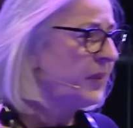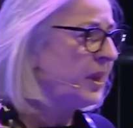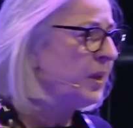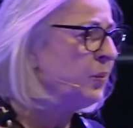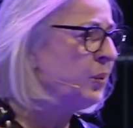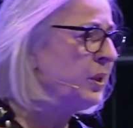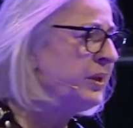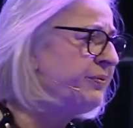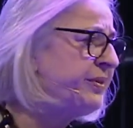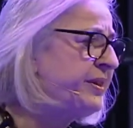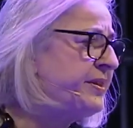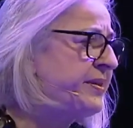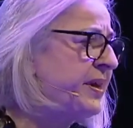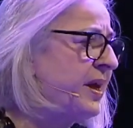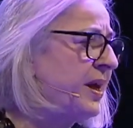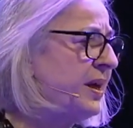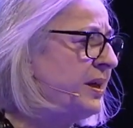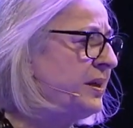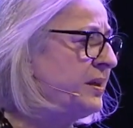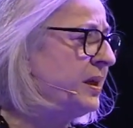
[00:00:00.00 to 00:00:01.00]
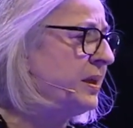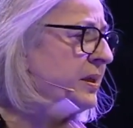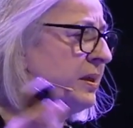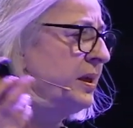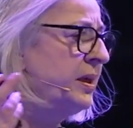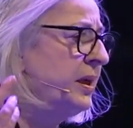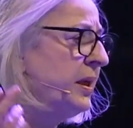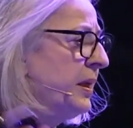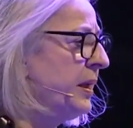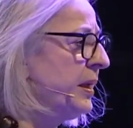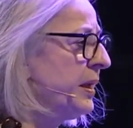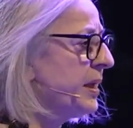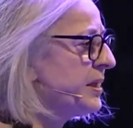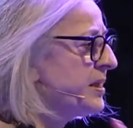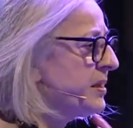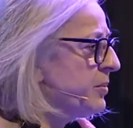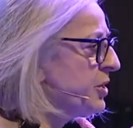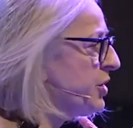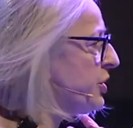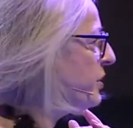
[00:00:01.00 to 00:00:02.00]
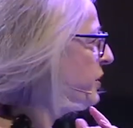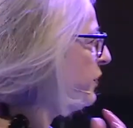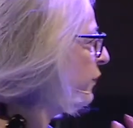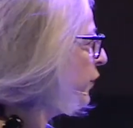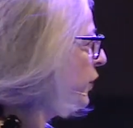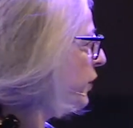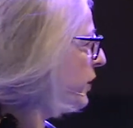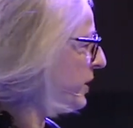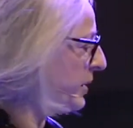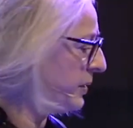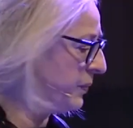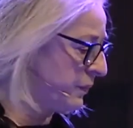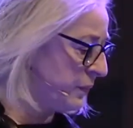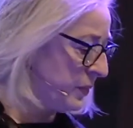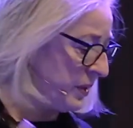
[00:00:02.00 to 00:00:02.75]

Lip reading: We've designed exhibitions for them,